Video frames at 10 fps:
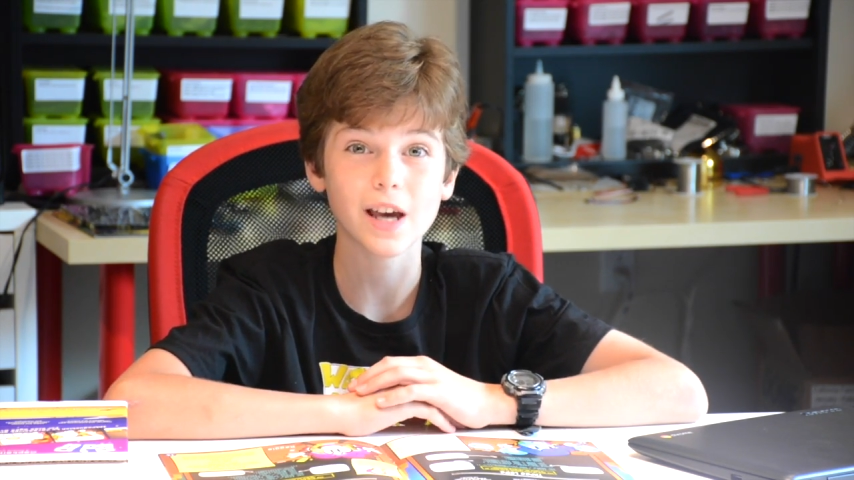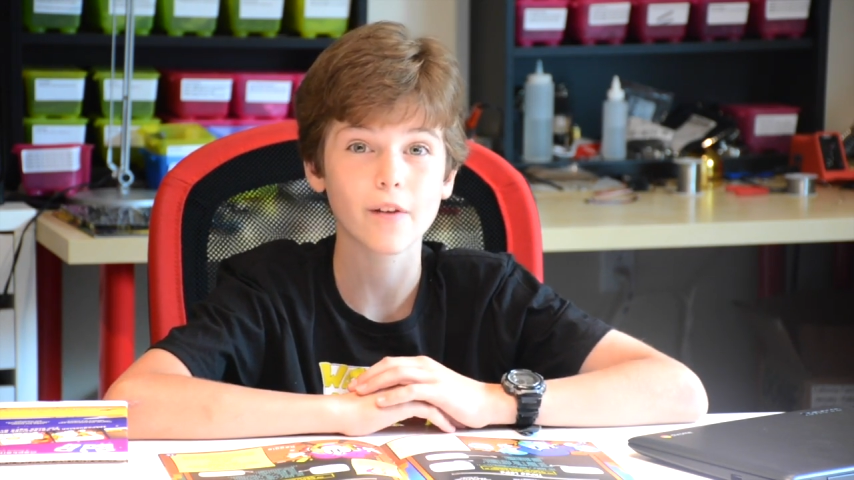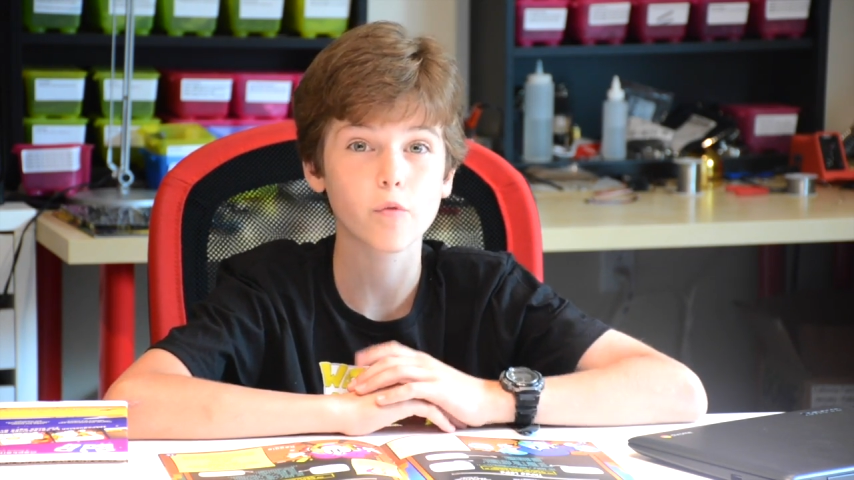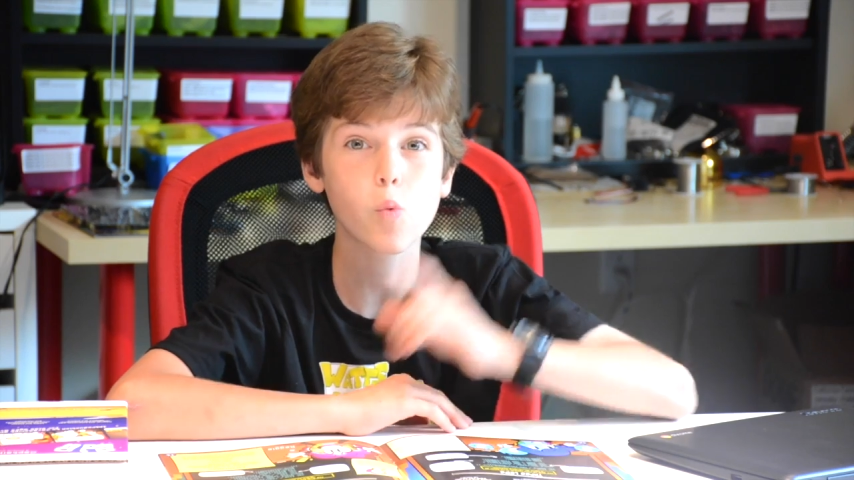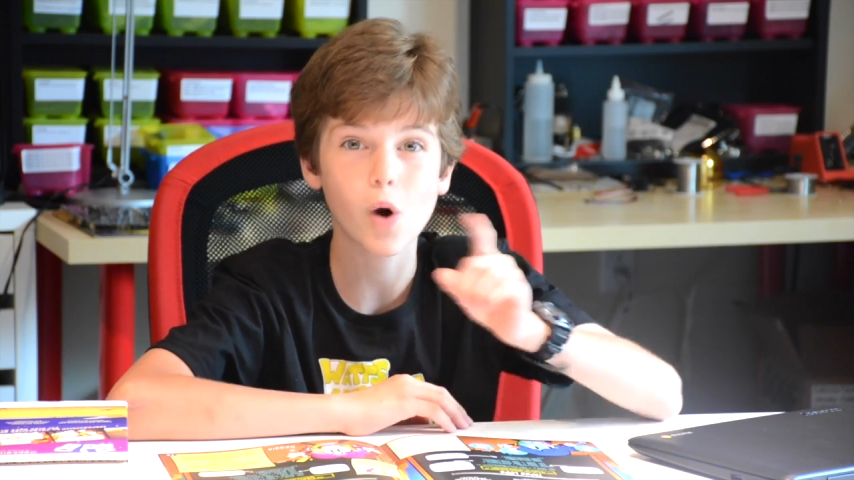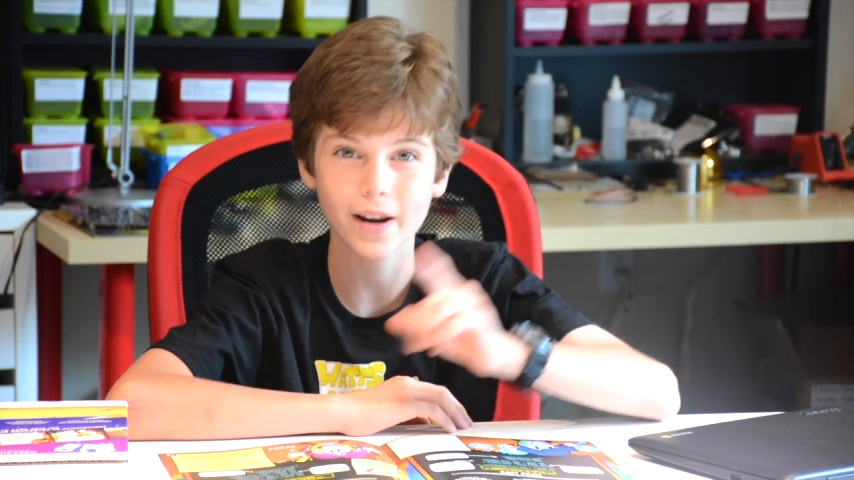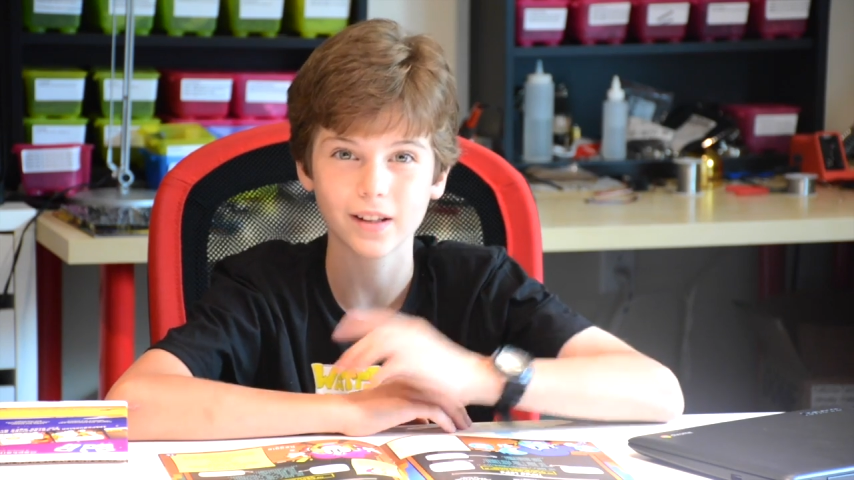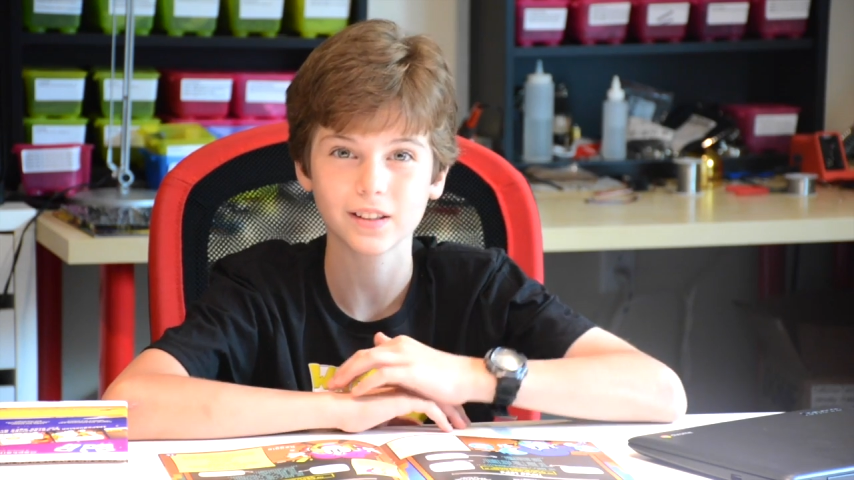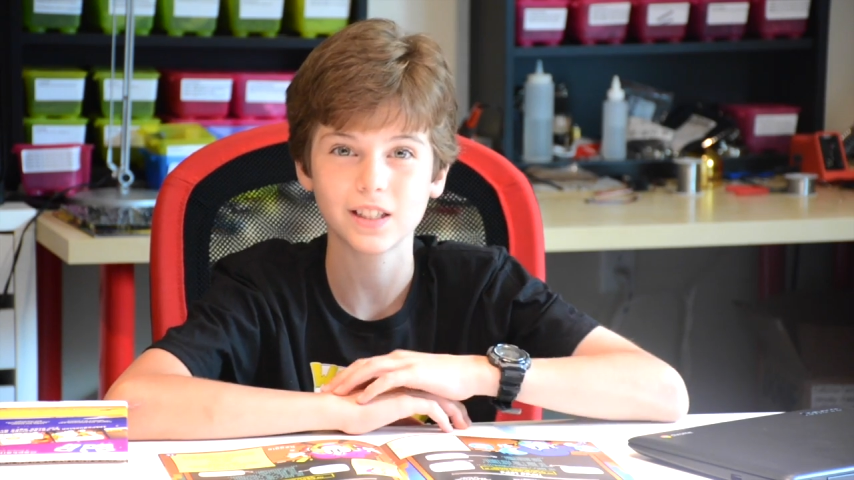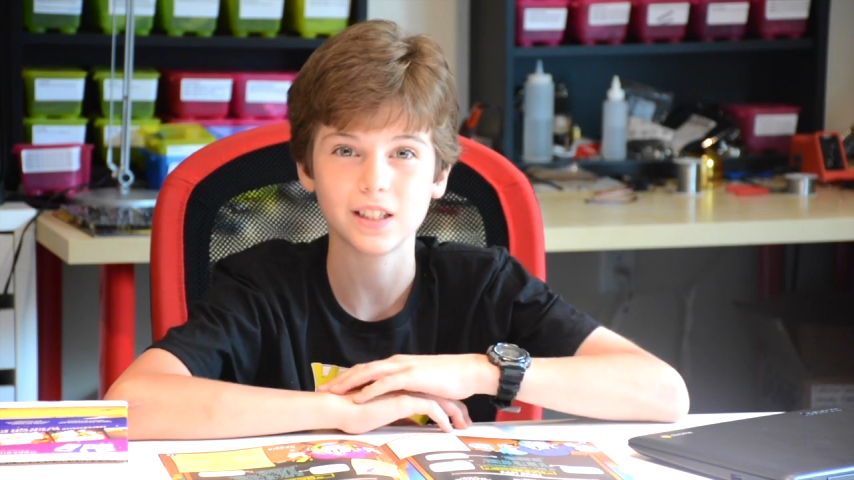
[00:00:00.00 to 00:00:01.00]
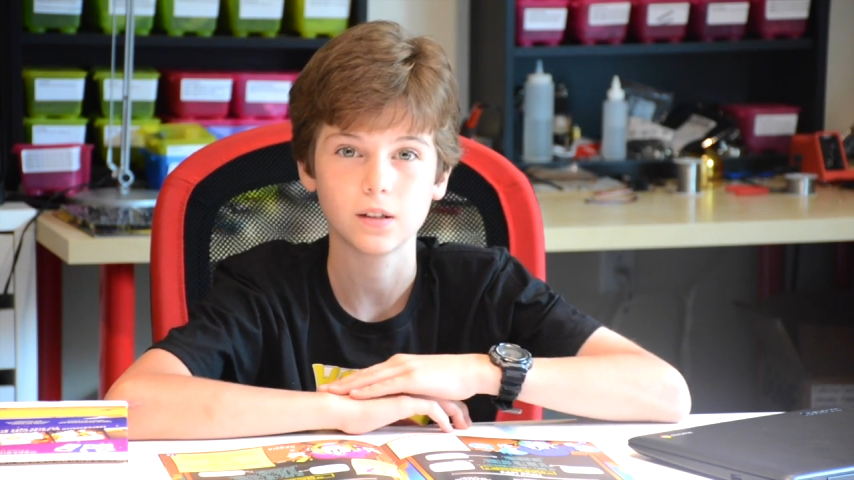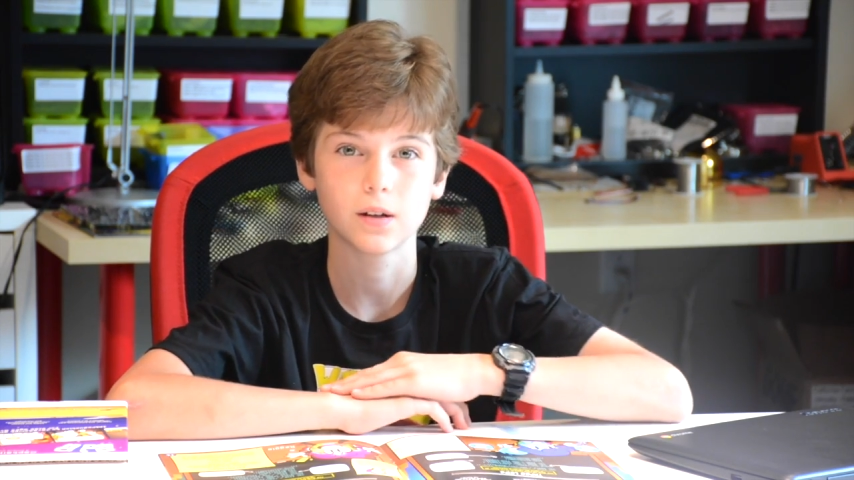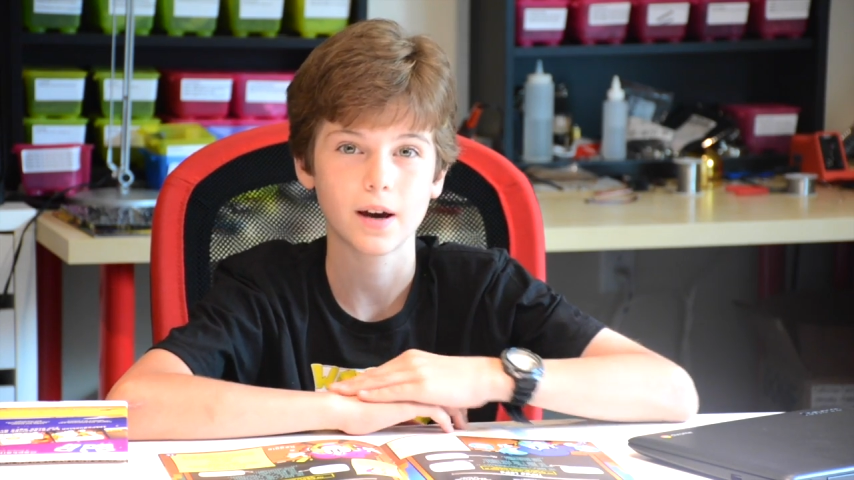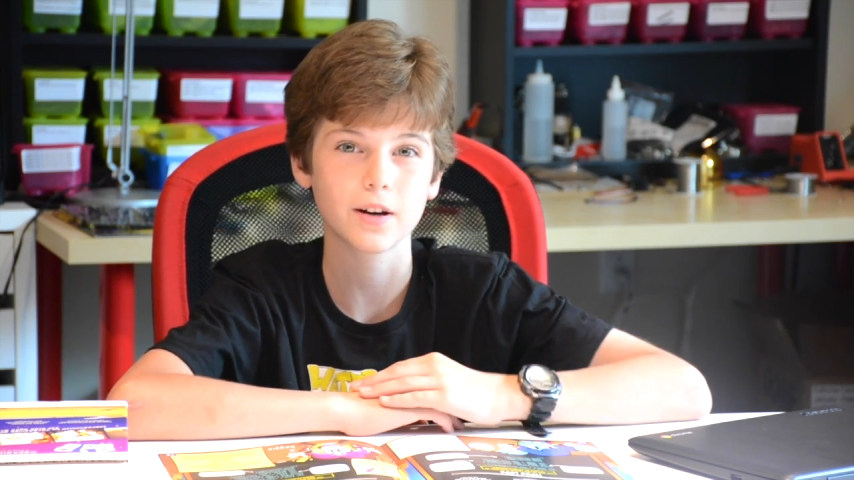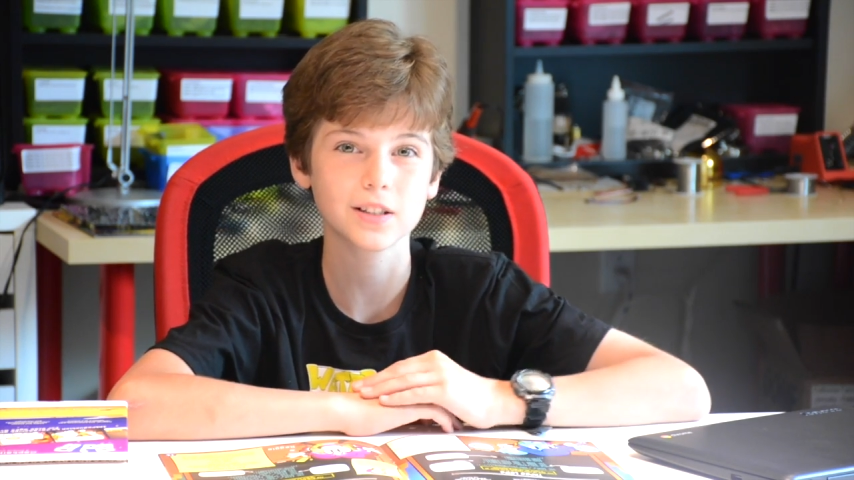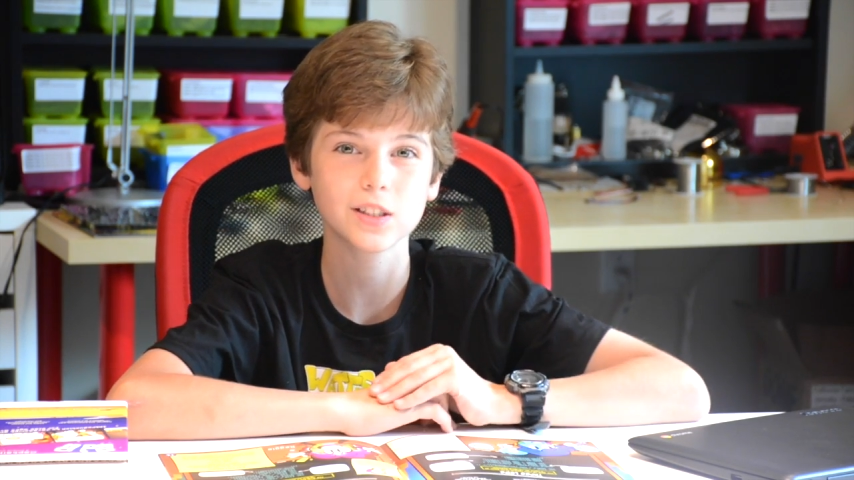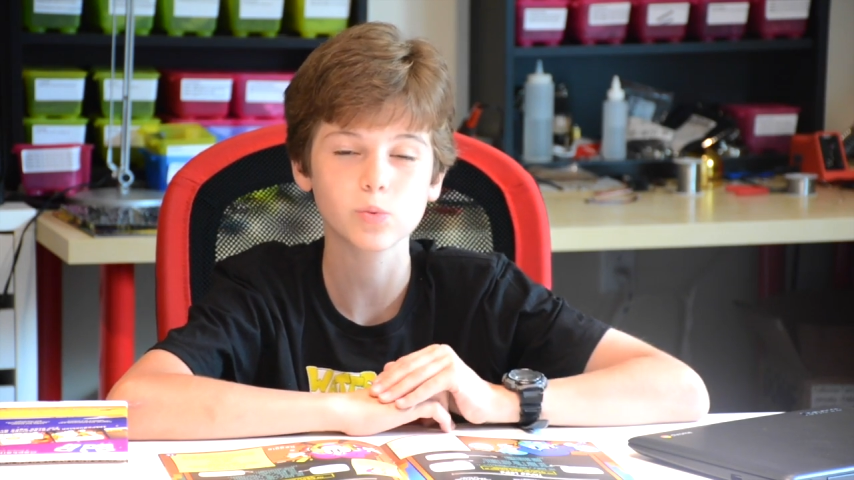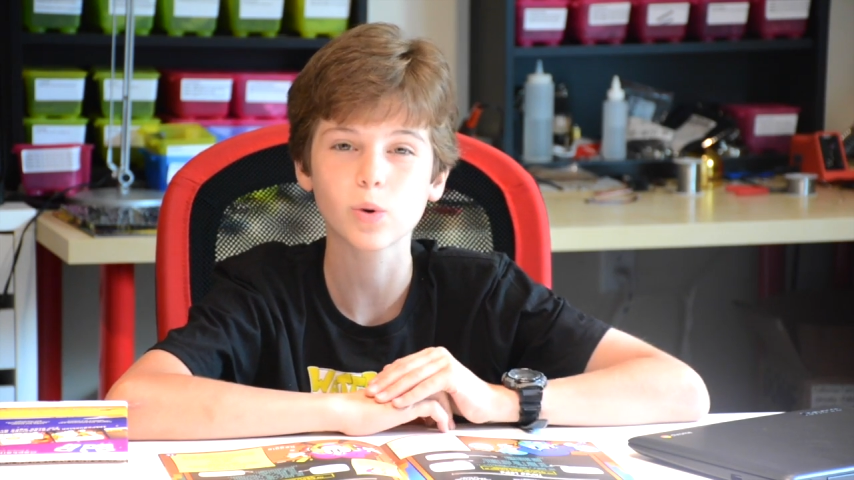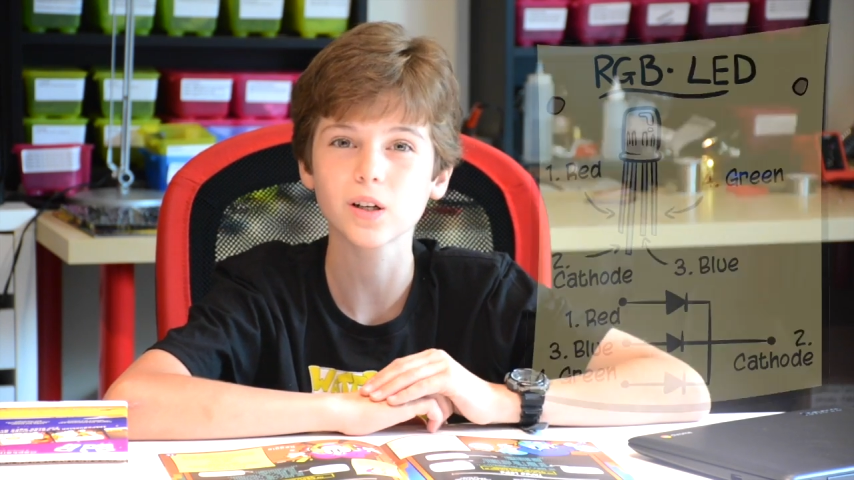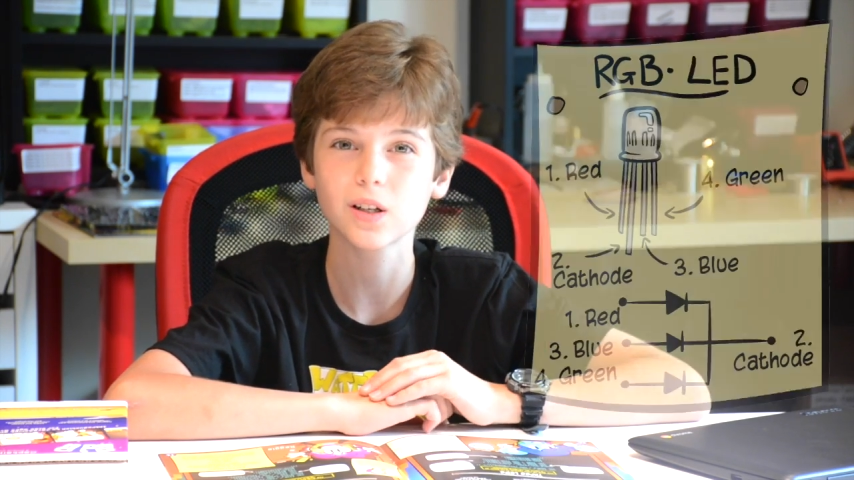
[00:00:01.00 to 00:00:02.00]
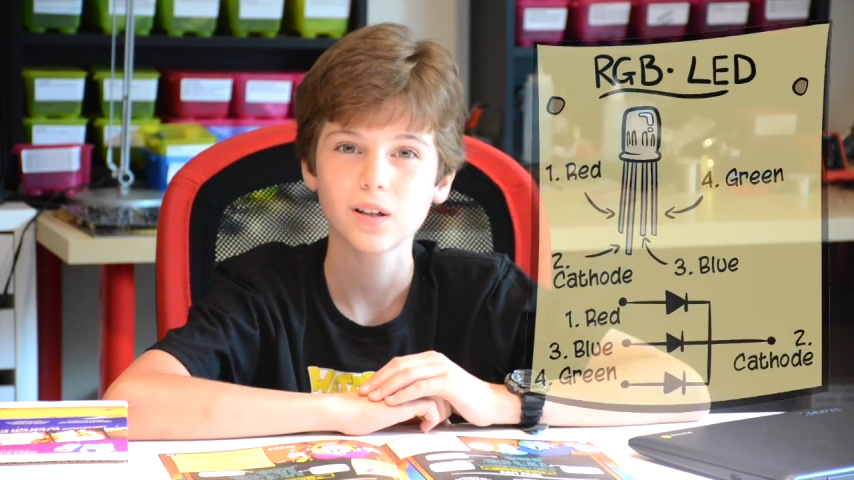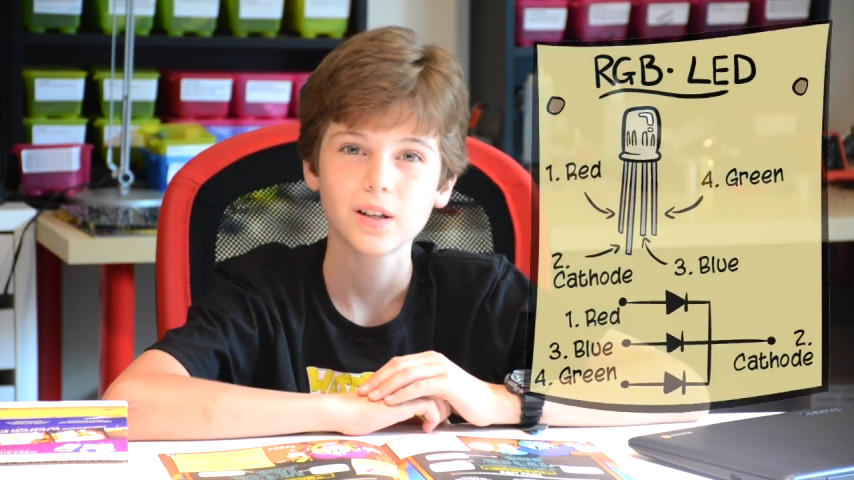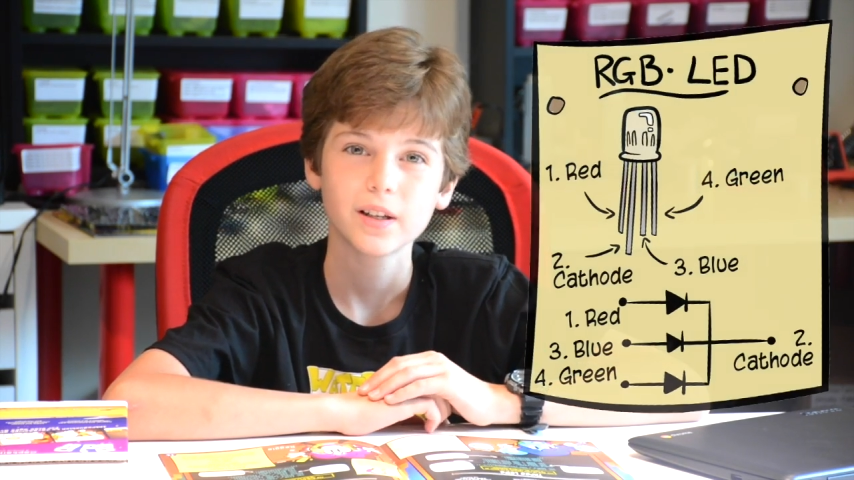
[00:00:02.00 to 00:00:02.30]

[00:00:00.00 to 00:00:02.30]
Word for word: out of one LED. How does this work?